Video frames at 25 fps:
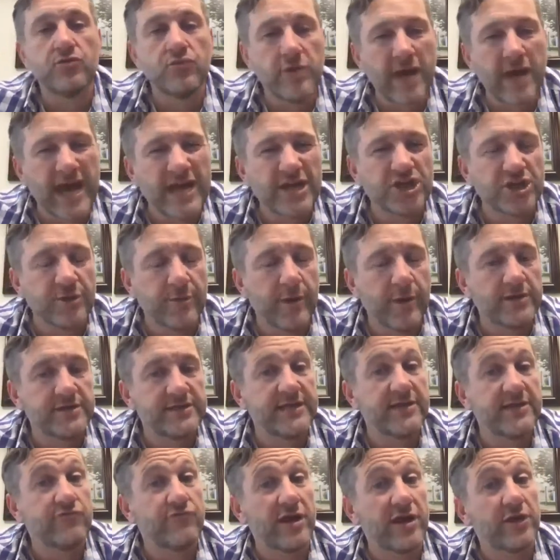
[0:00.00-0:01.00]

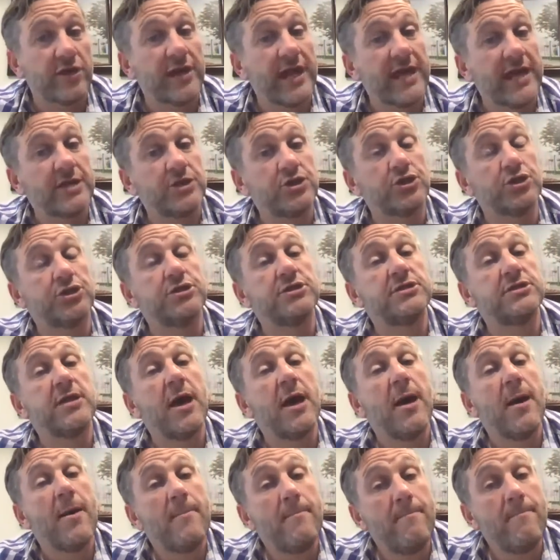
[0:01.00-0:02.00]
HMRC regulations,
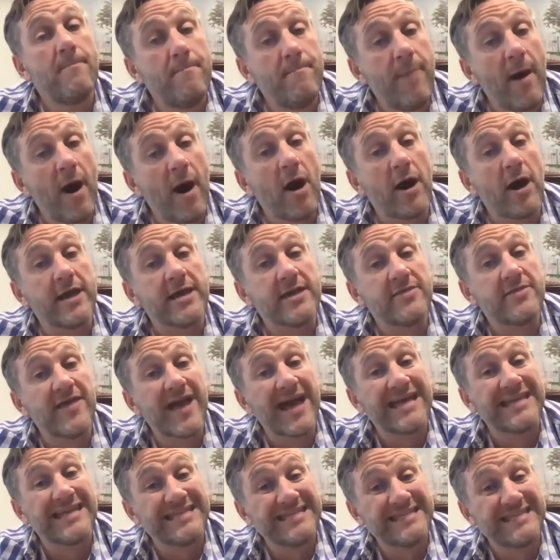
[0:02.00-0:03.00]
buy
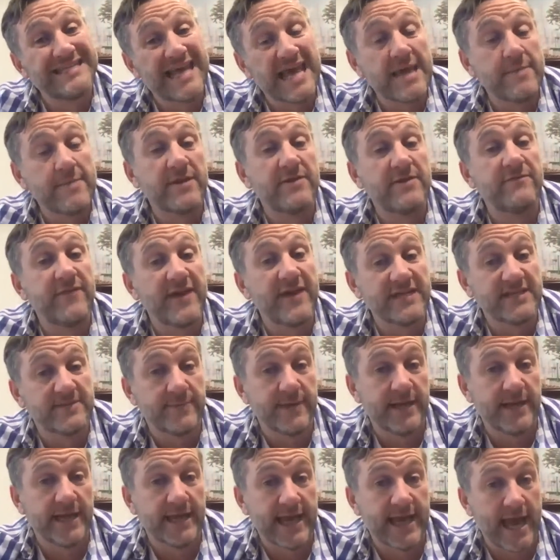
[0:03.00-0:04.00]
that same
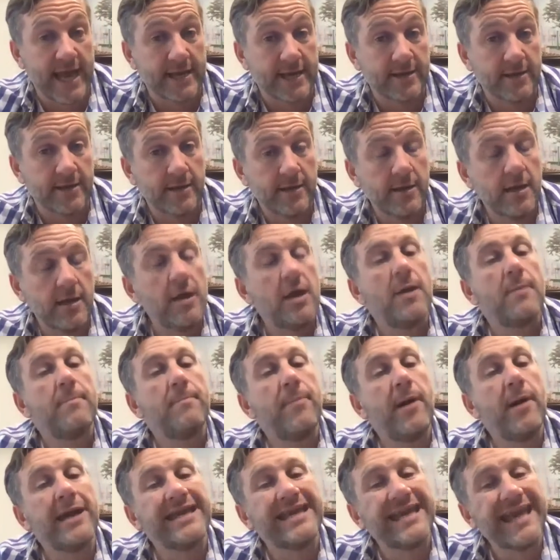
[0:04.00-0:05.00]
investment again.
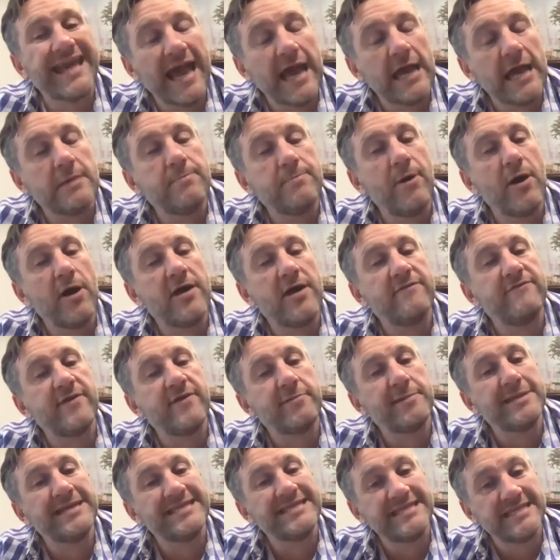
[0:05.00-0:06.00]
But I can buy a
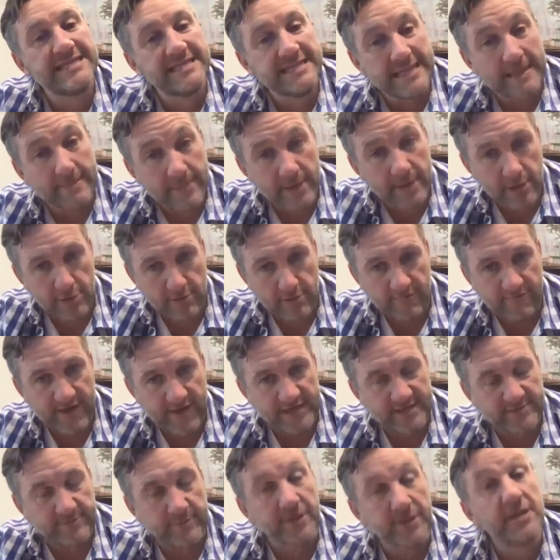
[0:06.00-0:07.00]
very similar
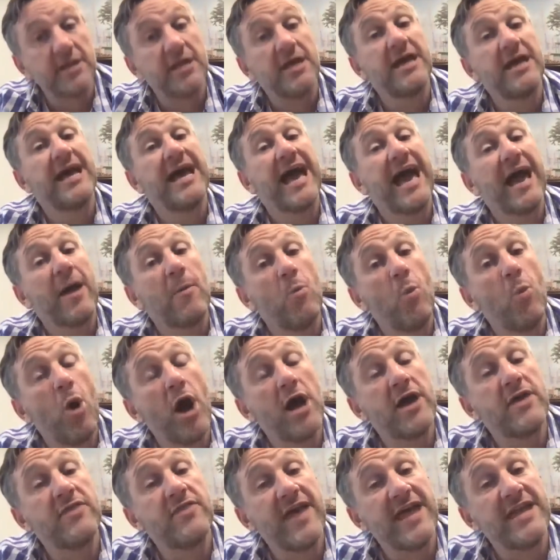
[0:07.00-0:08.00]
investment. And what
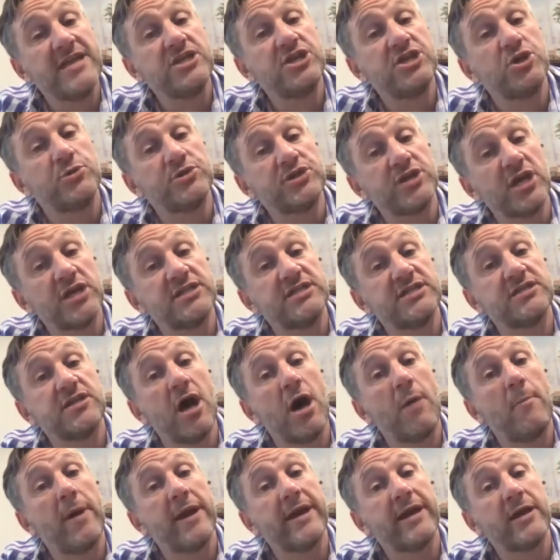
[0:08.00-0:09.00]
I then do is I
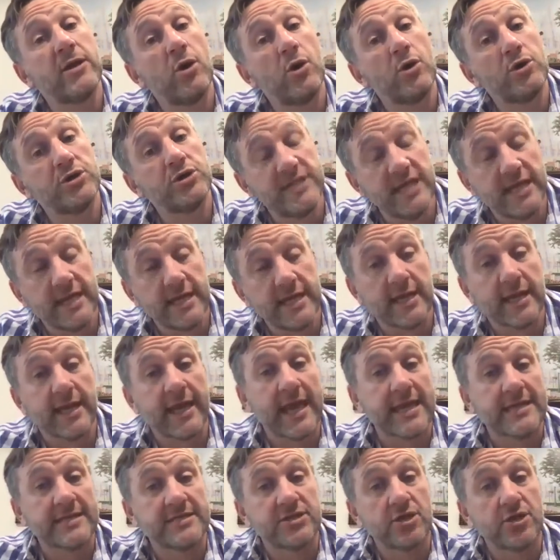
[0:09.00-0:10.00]
start my clock ticking
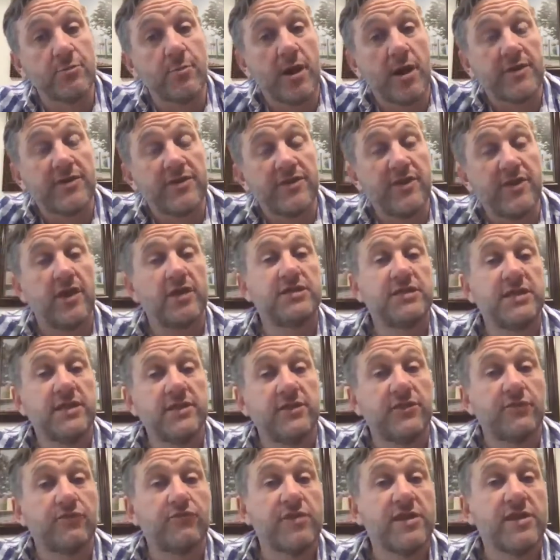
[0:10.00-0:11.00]
again. So my
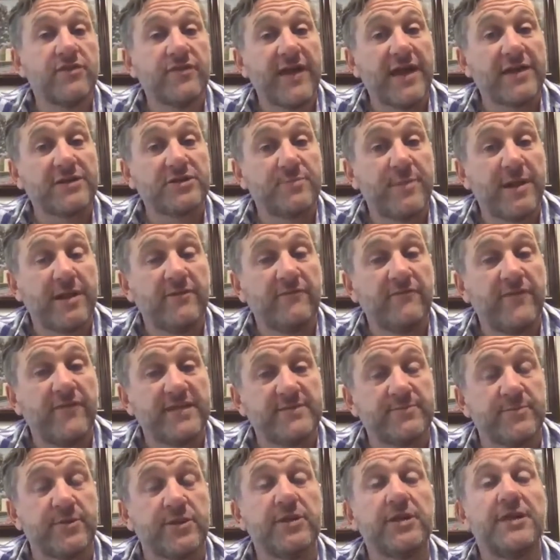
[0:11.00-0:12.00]
£33,000
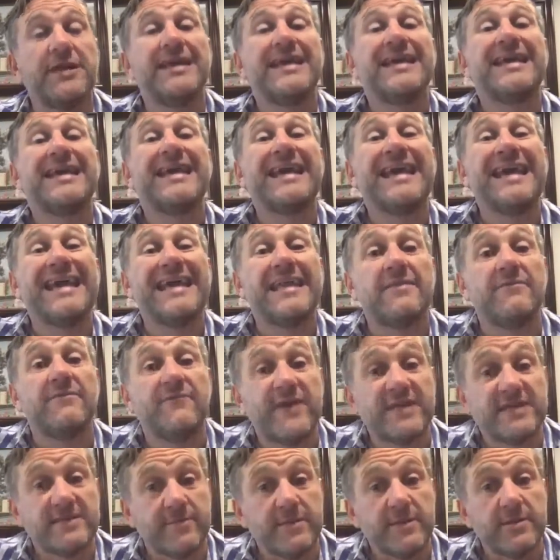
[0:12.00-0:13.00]
investment in
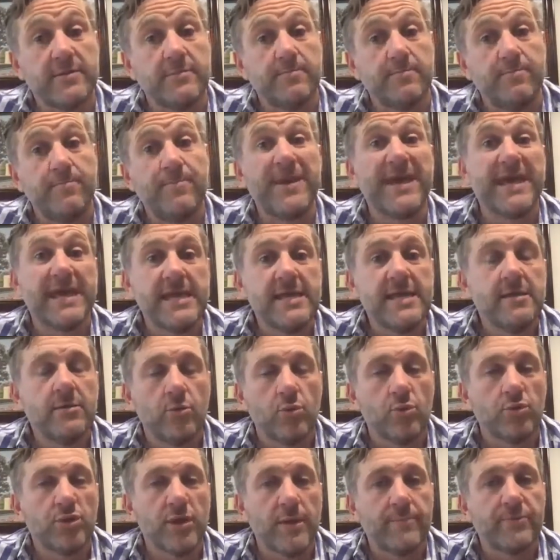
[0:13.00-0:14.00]
investment B,
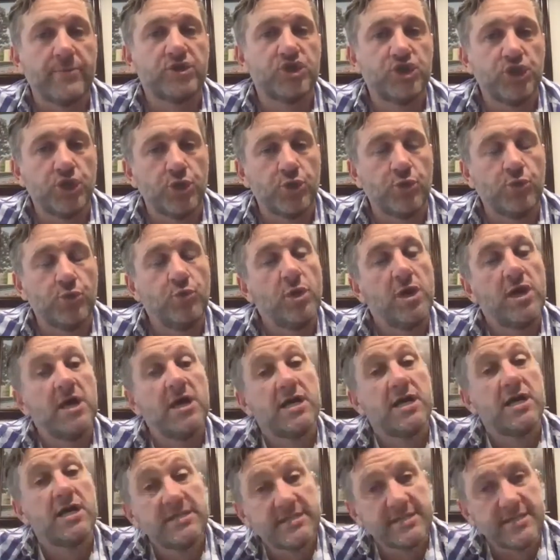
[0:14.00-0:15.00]
or number 2,
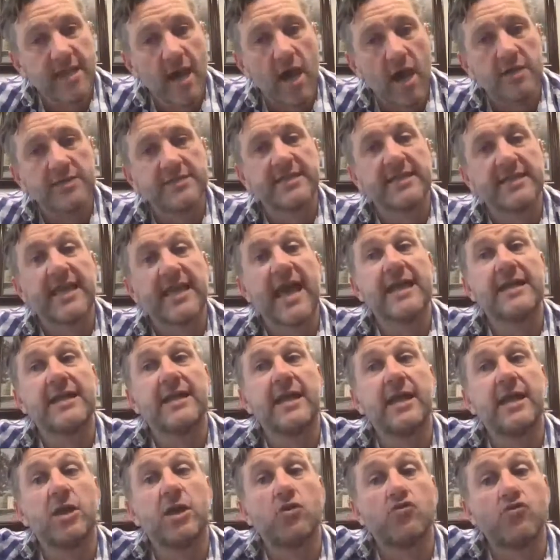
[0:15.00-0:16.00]
starts again
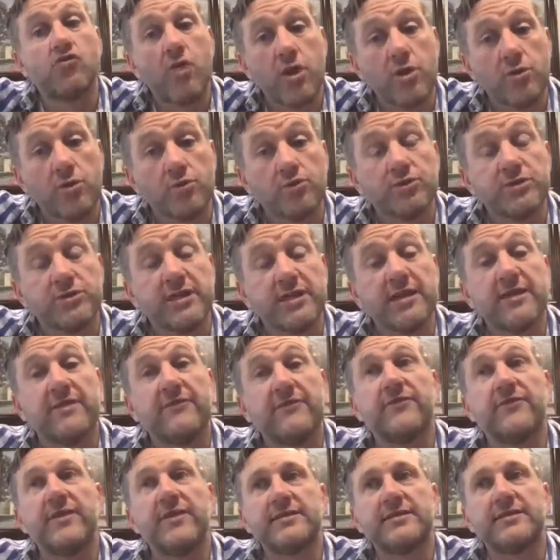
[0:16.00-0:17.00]
and grows. And if
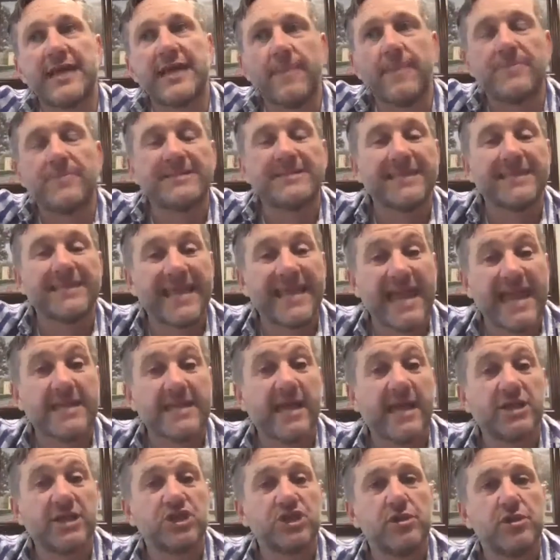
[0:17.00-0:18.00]
this happens again
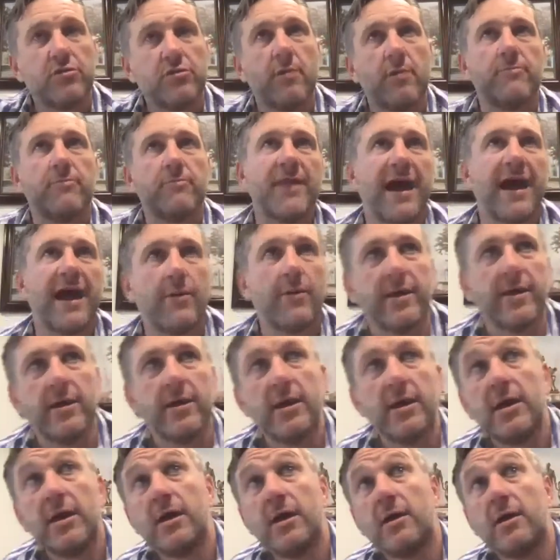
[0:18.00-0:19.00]
next year, I'm now at,
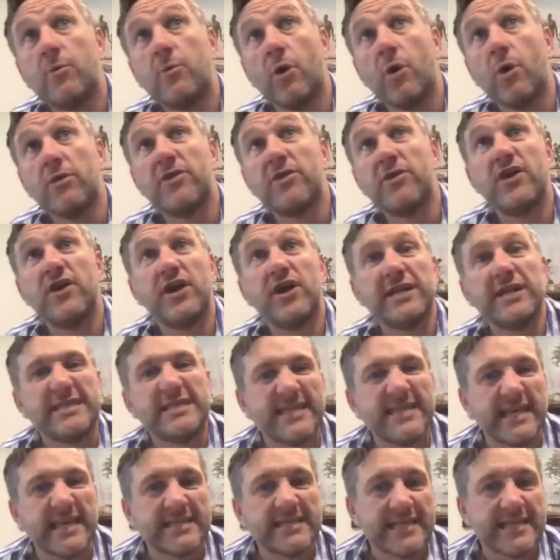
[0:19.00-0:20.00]

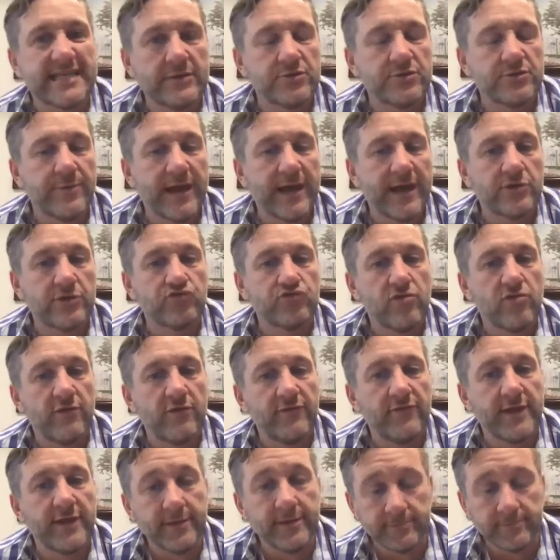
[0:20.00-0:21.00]
£36,000
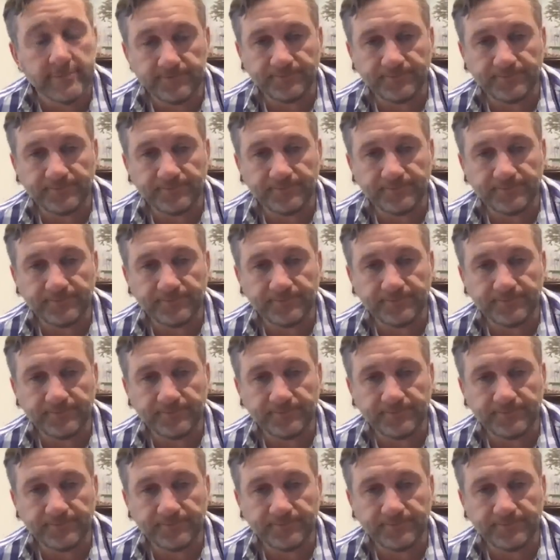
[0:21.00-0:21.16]
roughly.